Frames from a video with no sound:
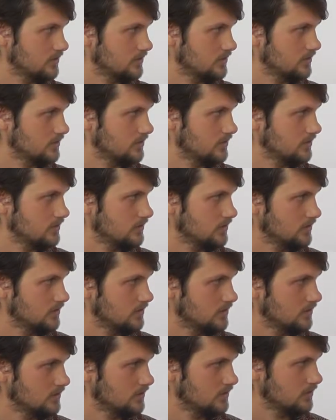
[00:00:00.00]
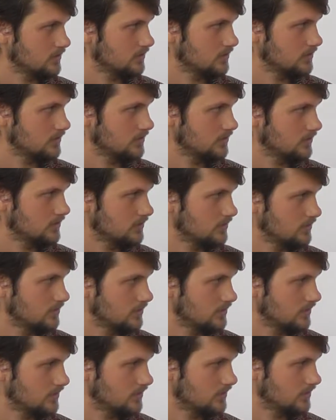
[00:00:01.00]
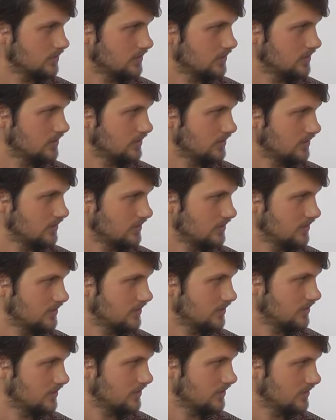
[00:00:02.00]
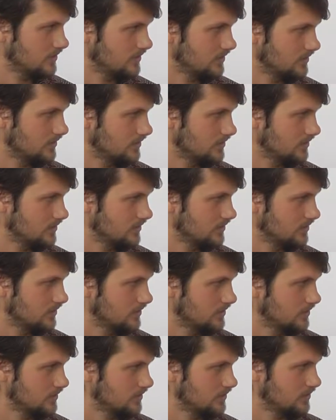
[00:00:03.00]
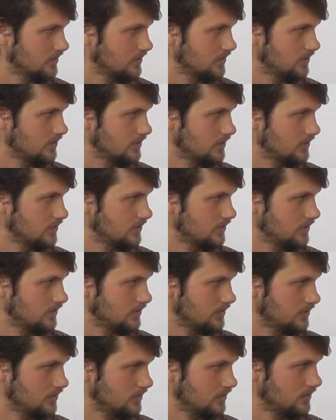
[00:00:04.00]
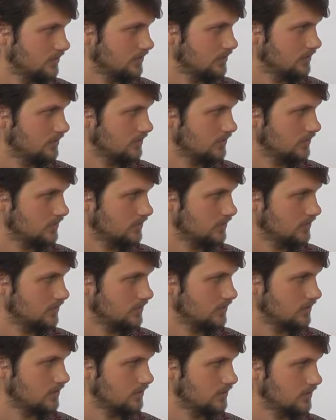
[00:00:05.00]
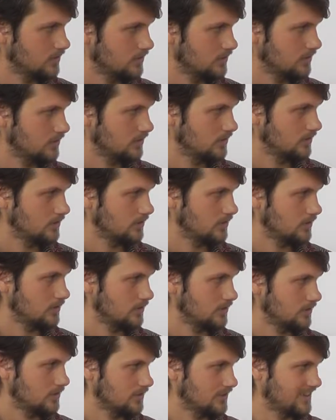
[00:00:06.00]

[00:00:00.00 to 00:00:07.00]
The person shown says nothing.